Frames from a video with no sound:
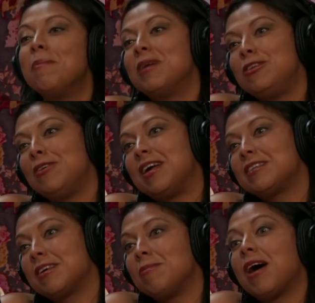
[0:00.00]
but you
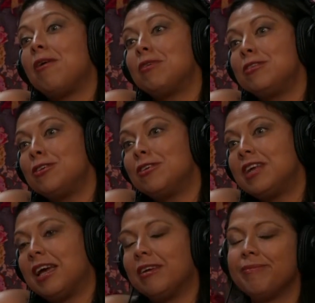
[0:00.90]
ask him, how was your
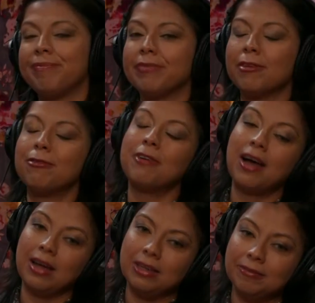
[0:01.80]
day?
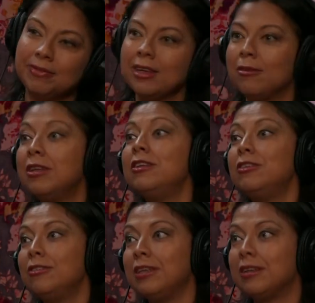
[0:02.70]
Fine. What did
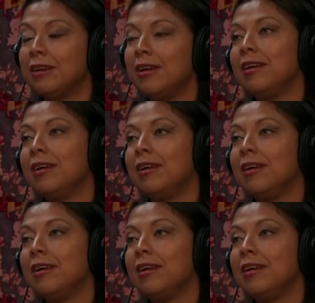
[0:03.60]
you eat?